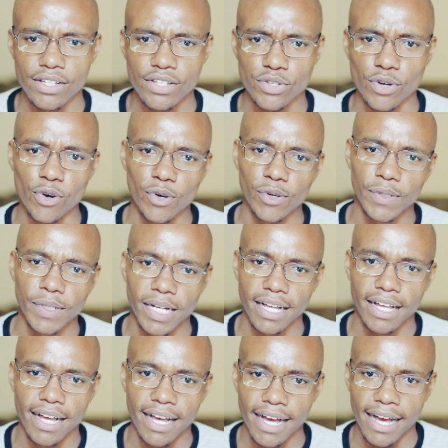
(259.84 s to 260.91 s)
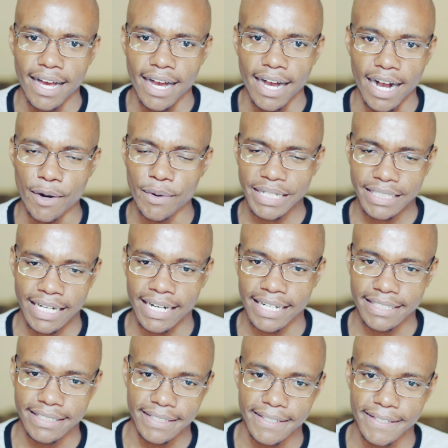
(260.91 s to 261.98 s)
So I worked
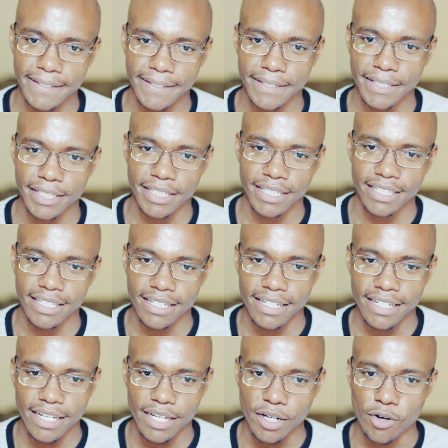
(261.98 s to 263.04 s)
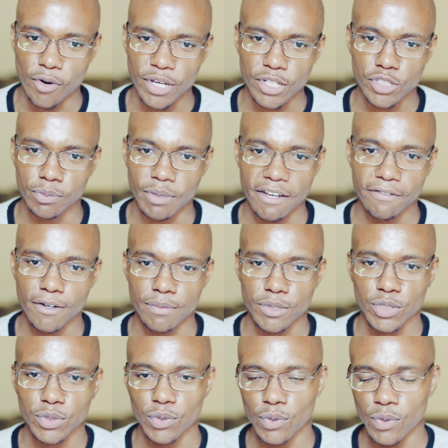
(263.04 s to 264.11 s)
hard going to my Form
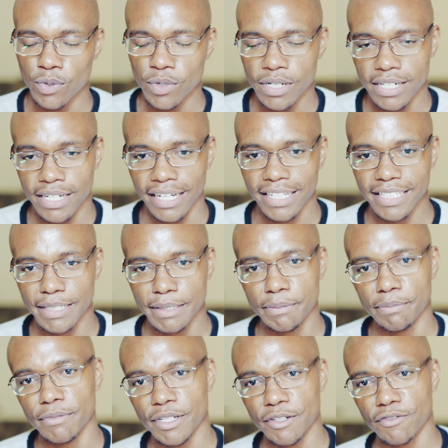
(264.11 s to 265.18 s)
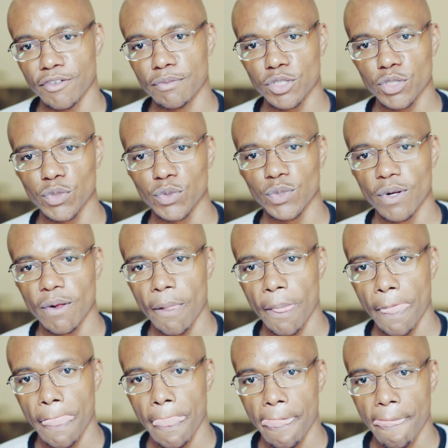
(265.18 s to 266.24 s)
2. Luckily, in Form 2,
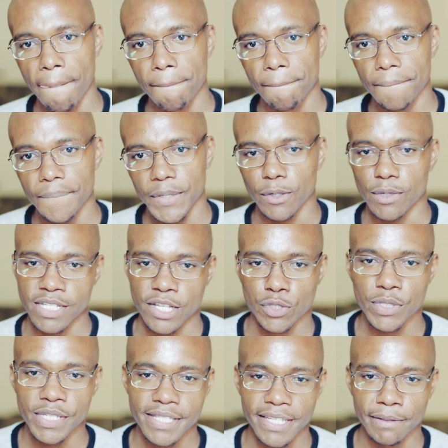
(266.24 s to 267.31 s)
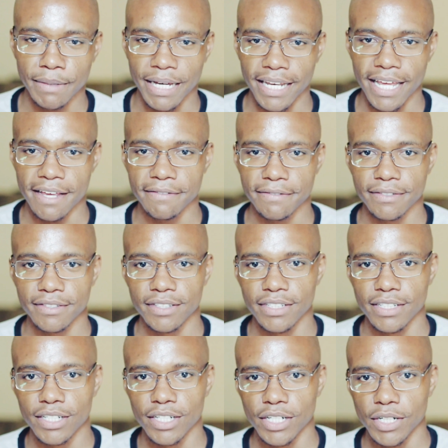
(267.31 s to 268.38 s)
there was a twist in my life.
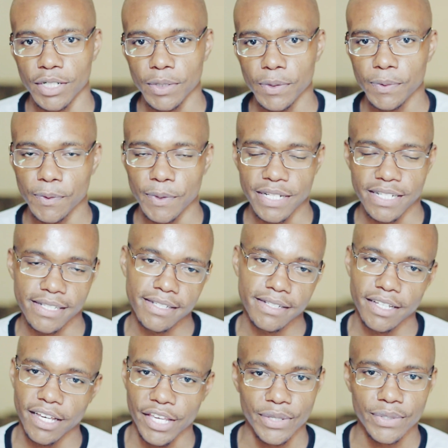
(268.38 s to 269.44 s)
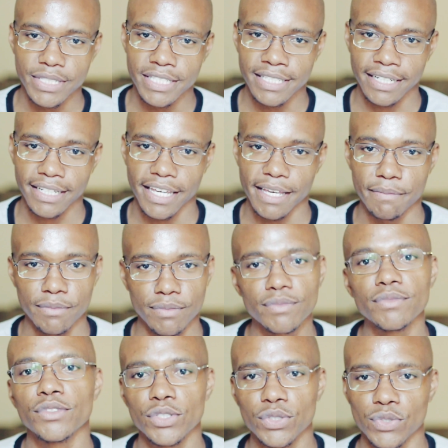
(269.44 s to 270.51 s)
When a new teacher
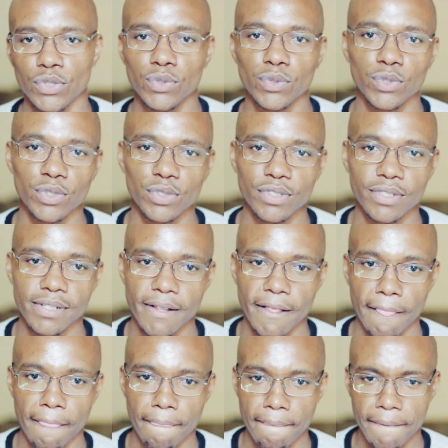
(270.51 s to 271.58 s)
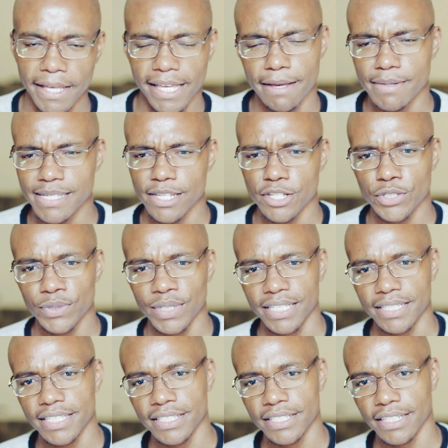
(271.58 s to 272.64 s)
came to school, he came as a
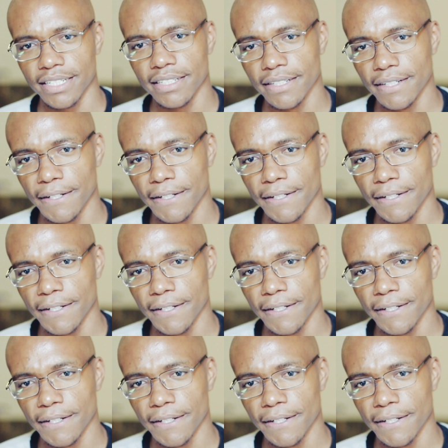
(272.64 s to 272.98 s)
student teacher